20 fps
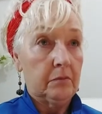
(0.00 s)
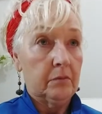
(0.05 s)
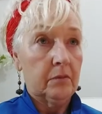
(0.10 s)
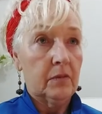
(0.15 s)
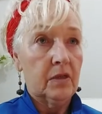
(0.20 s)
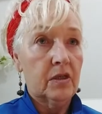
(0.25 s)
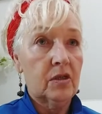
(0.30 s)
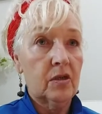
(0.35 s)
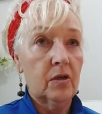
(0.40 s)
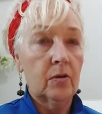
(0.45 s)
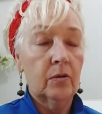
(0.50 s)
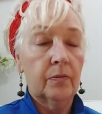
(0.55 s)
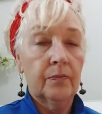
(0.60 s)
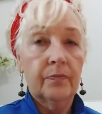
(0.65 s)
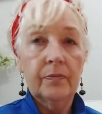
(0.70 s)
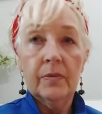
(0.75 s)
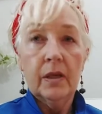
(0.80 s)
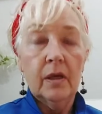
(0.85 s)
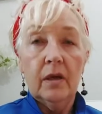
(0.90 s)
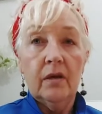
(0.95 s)
So
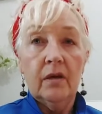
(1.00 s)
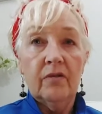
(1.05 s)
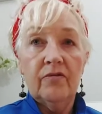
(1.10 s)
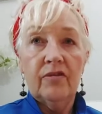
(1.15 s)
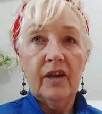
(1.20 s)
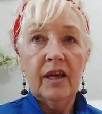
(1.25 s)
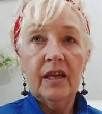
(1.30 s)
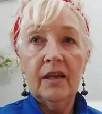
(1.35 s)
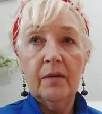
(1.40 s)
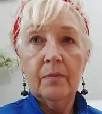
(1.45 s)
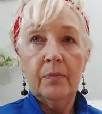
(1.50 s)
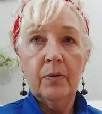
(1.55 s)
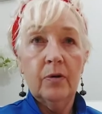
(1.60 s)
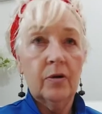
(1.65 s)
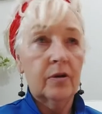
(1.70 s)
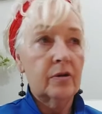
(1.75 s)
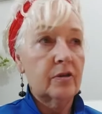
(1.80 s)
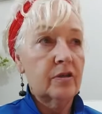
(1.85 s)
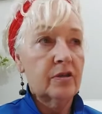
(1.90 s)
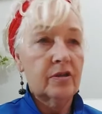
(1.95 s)
very
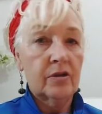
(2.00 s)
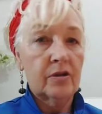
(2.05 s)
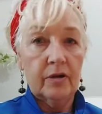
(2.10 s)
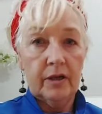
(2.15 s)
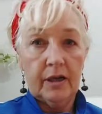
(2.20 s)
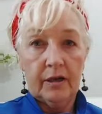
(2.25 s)
important to sort